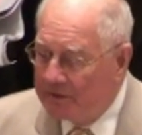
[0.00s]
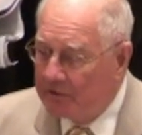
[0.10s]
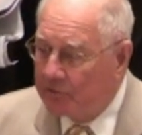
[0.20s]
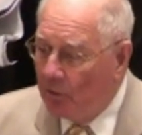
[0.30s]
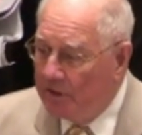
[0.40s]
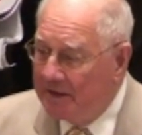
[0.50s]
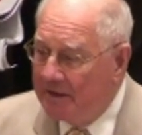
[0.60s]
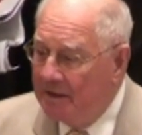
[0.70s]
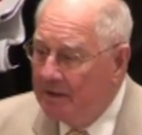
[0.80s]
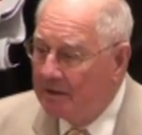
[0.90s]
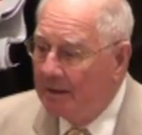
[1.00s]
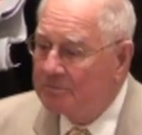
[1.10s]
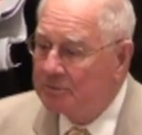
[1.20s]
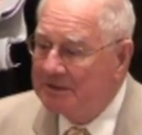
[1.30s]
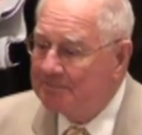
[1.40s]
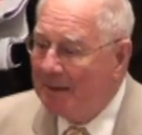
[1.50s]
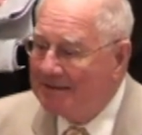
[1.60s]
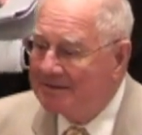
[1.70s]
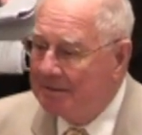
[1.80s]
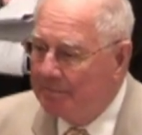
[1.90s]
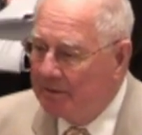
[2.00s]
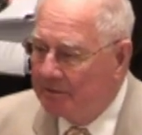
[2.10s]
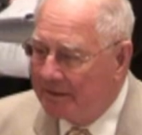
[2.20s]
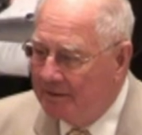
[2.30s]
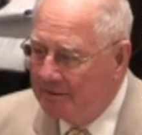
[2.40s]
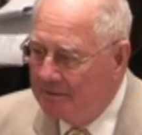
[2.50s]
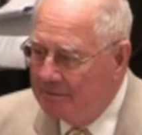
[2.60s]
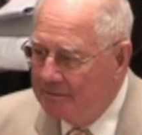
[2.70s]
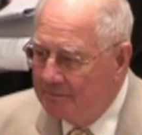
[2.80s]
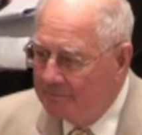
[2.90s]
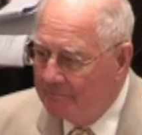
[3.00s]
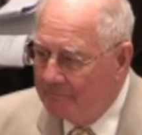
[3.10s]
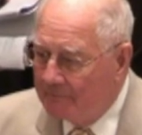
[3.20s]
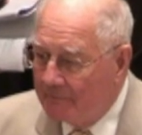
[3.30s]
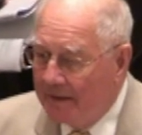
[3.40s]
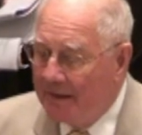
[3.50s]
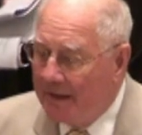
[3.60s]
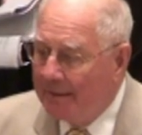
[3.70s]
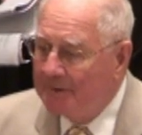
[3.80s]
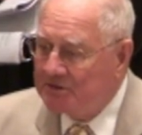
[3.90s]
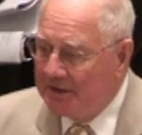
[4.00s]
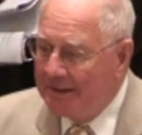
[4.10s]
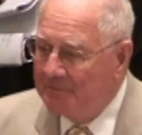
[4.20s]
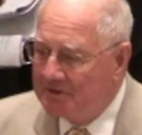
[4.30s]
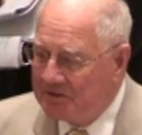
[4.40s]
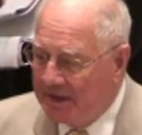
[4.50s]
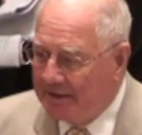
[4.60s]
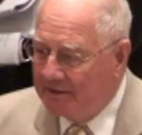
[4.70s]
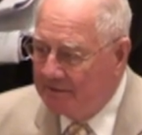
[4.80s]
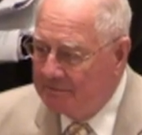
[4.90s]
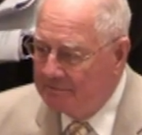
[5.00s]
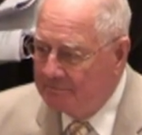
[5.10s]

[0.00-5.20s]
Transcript: With authority comes responsibility. And I'm ashamed to say